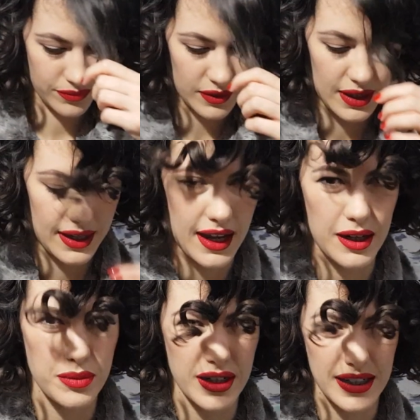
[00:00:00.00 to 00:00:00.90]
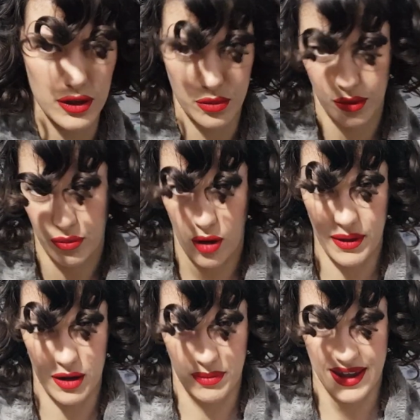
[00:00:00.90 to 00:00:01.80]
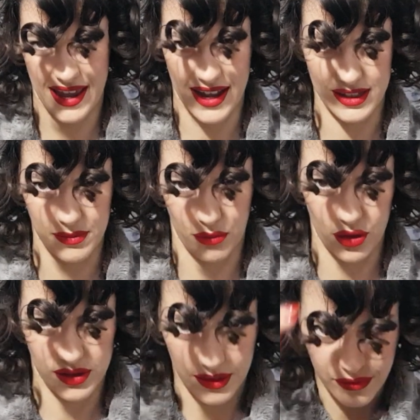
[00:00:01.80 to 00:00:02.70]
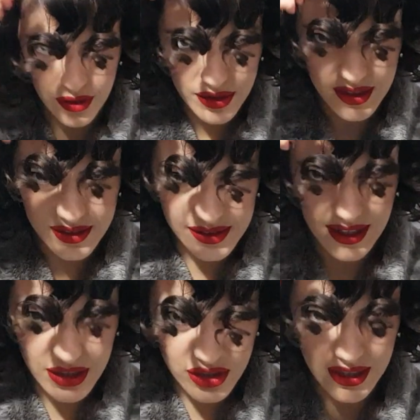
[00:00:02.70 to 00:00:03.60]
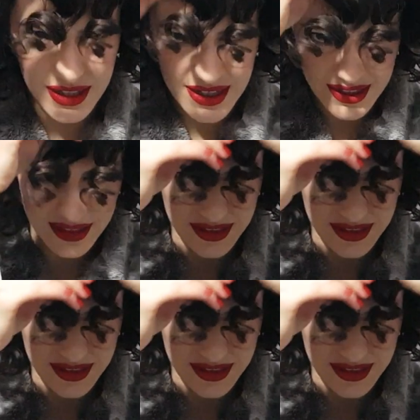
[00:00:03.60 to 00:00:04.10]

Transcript: Again, I'm going to get a little bit of pomade on my hands, mostly for this section here,